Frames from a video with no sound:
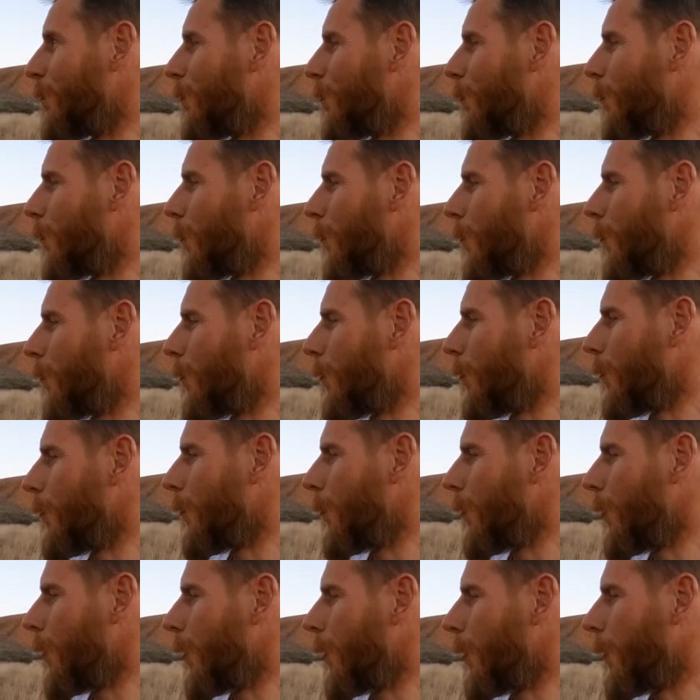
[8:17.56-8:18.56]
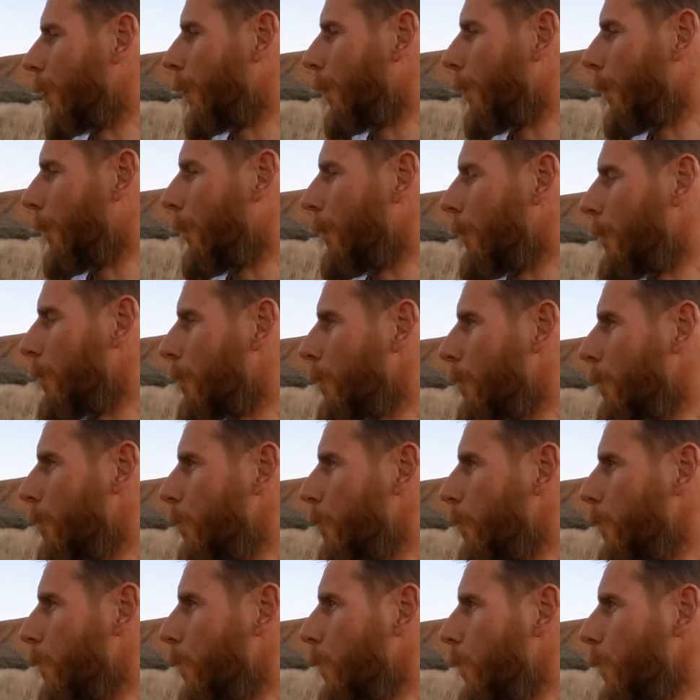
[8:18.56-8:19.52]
Nobody speaks.